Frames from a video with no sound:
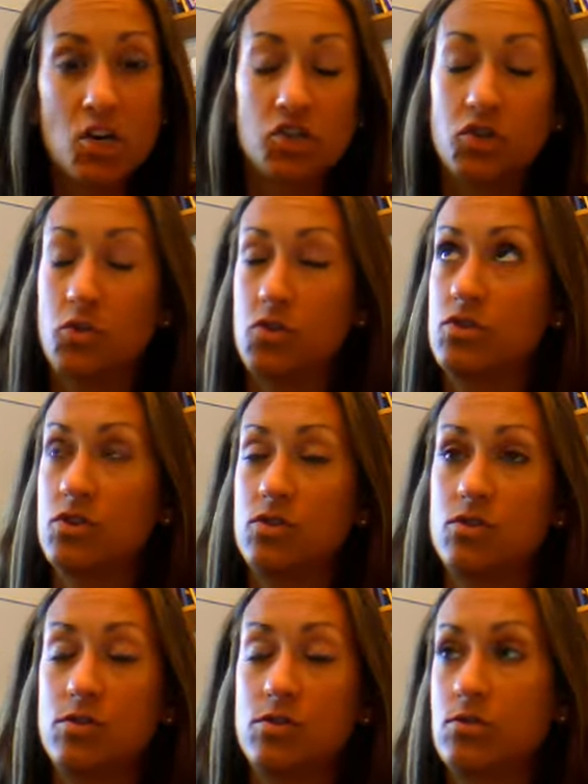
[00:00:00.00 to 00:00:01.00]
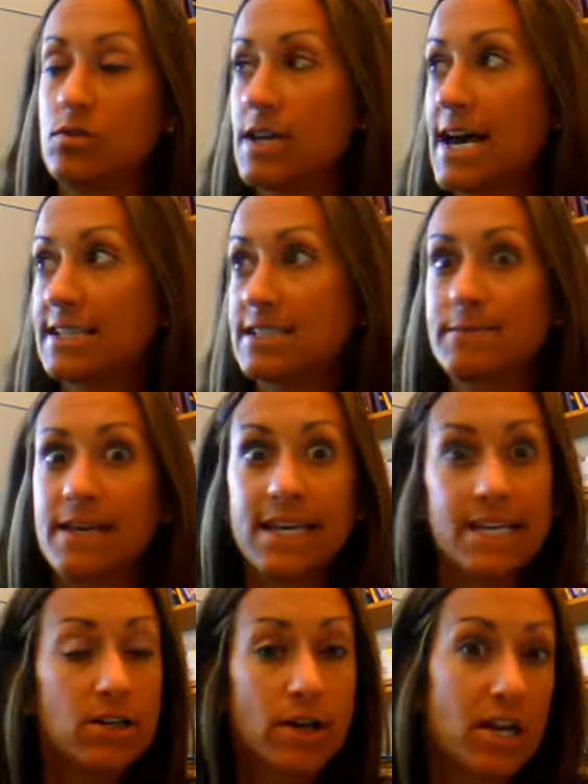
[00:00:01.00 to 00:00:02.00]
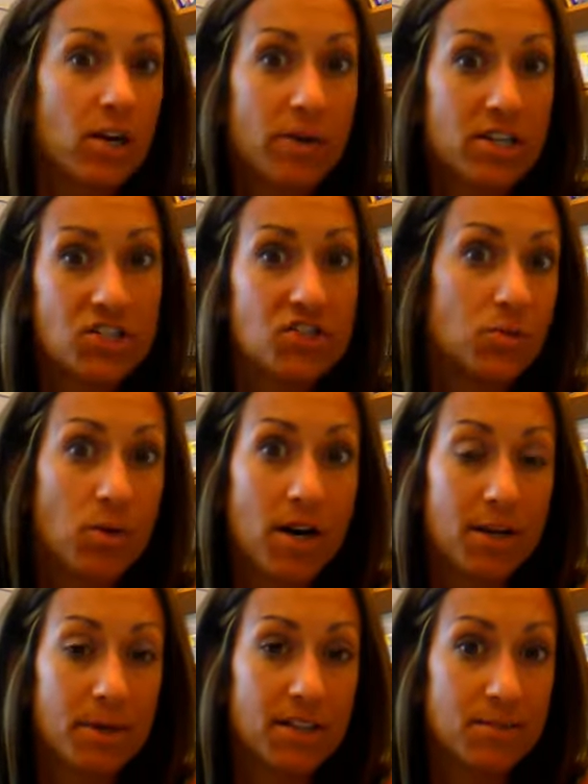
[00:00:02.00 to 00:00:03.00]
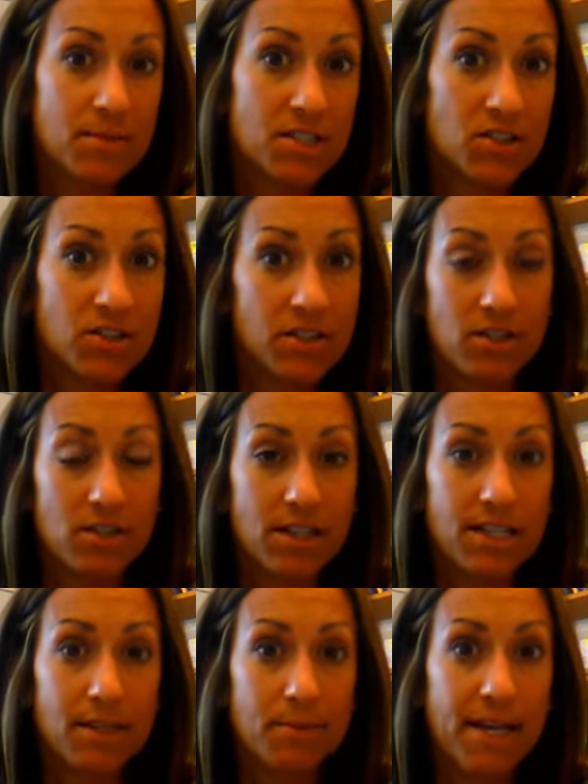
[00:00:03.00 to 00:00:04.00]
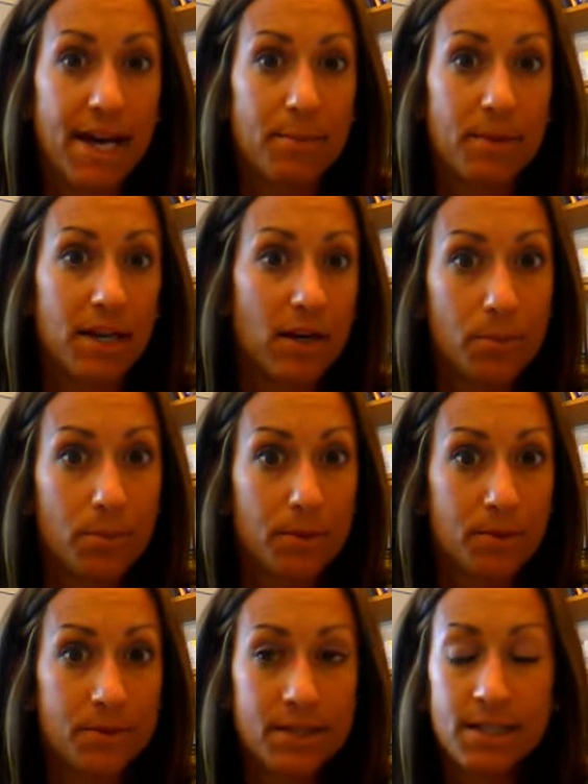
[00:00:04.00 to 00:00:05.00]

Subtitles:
So you could ask me any questions you want about the material, and I'd be happy to help you.